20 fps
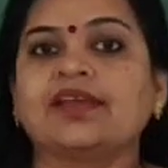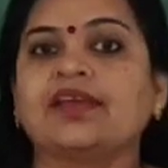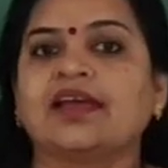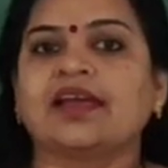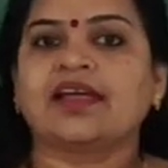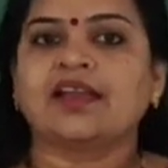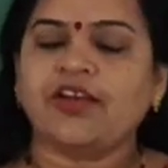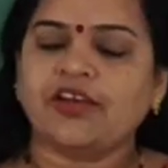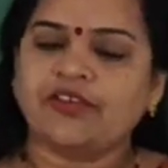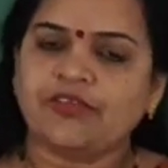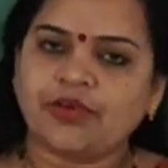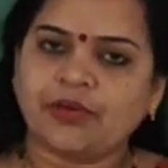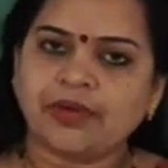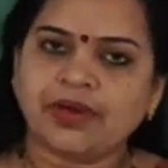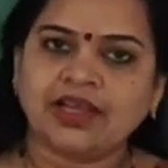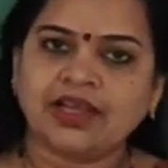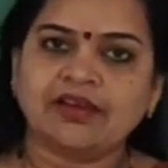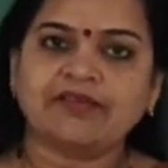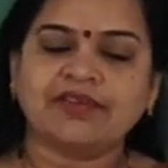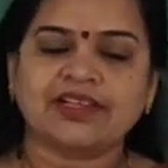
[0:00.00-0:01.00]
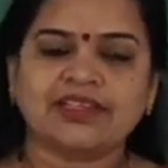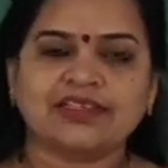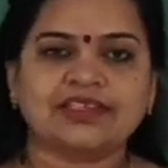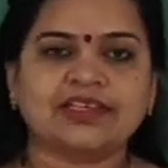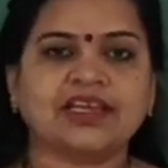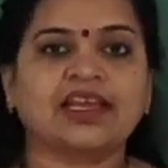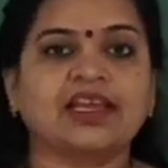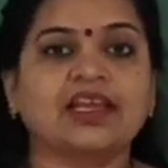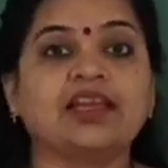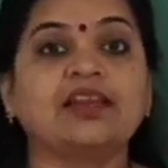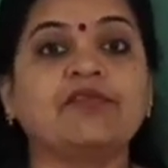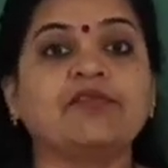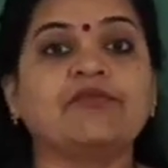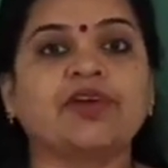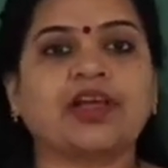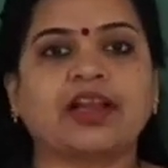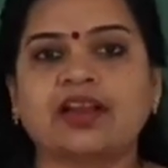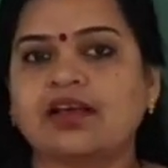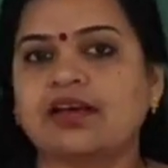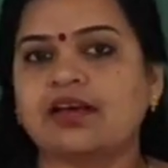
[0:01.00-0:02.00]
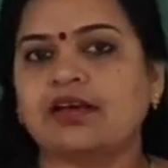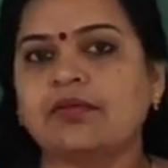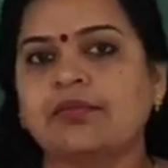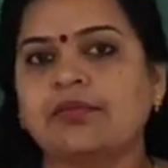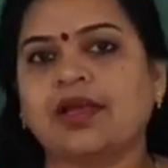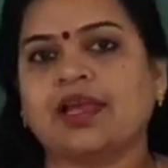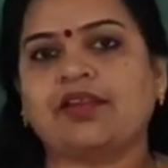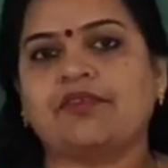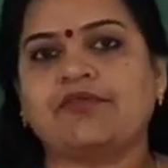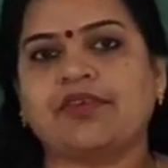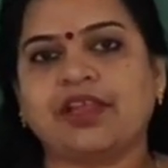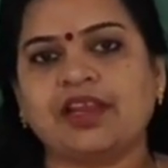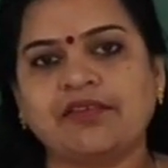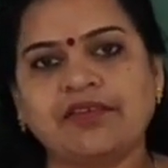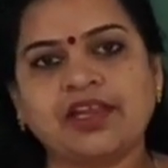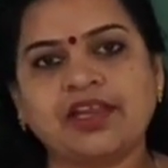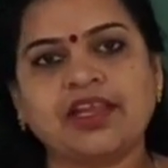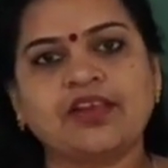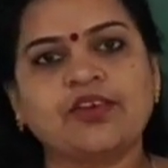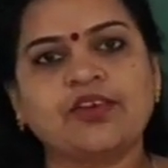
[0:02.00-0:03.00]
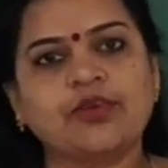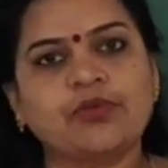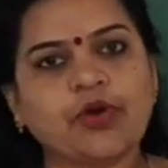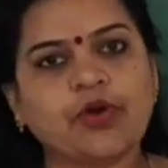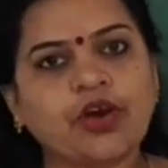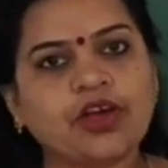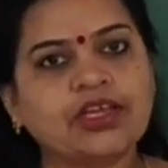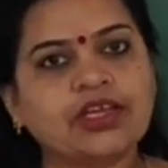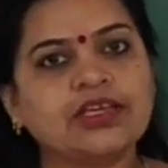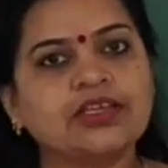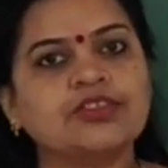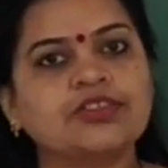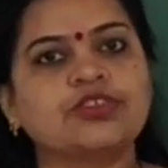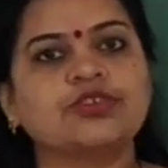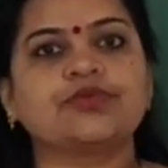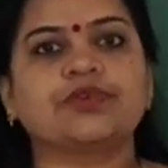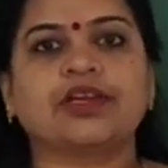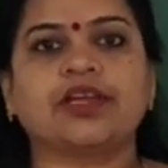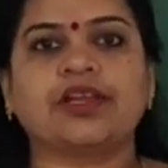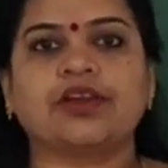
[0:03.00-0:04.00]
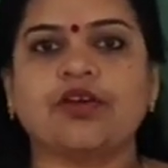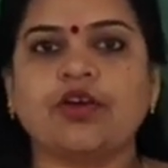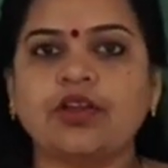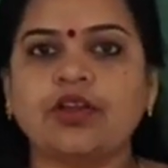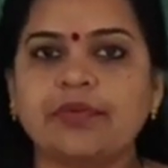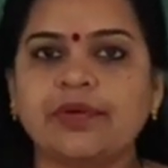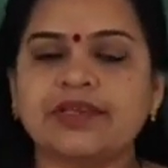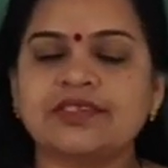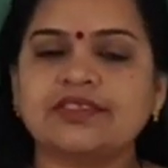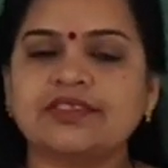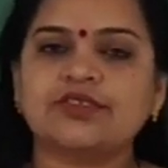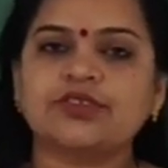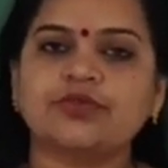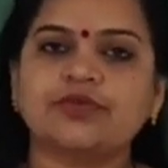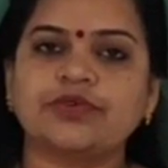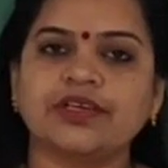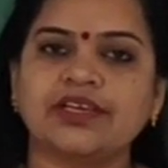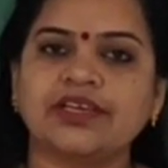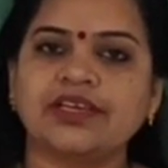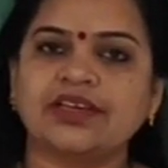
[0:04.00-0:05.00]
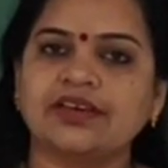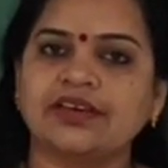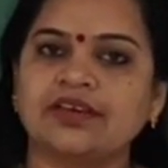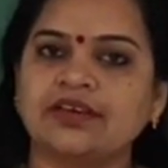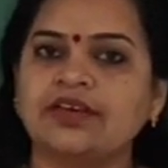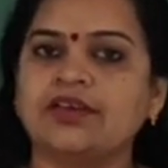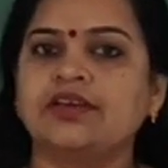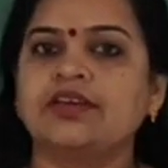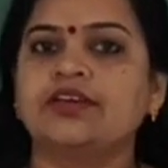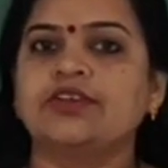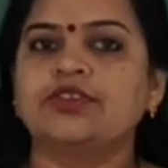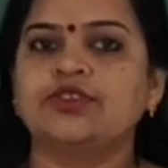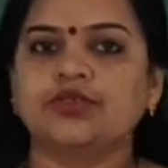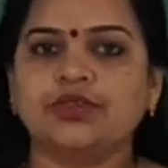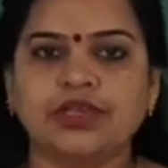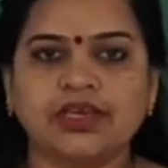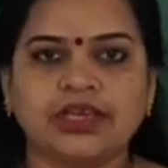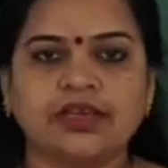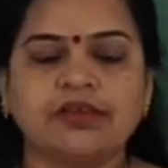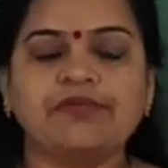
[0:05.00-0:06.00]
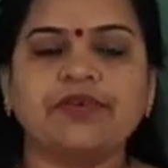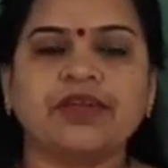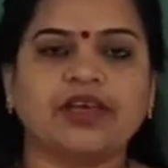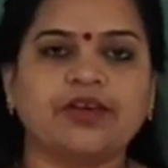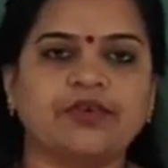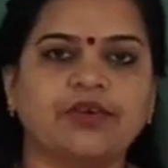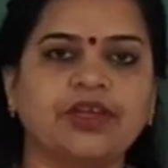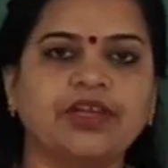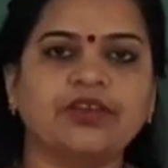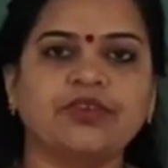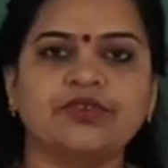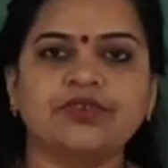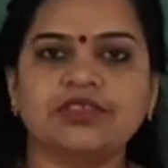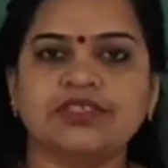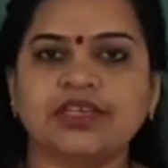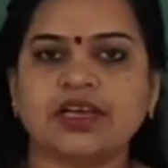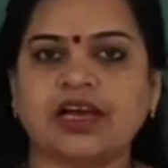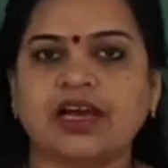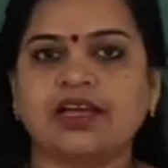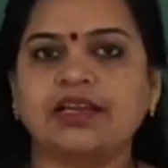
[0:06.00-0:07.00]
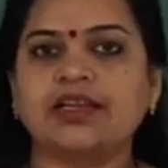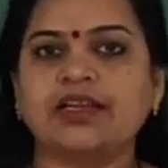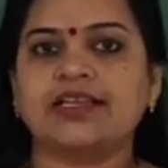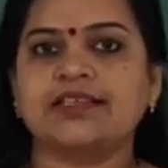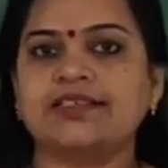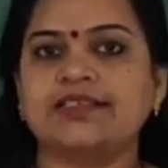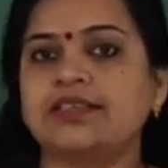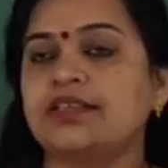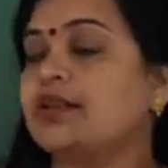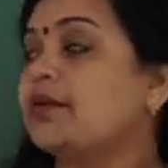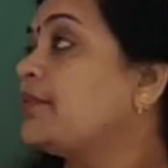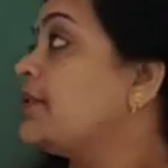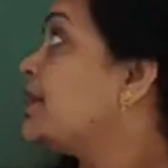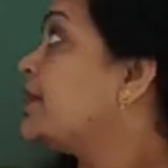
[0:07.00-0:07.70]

Hello everybody, once again welcome and very good morning to one and all present over here. Today we are going to start lesson number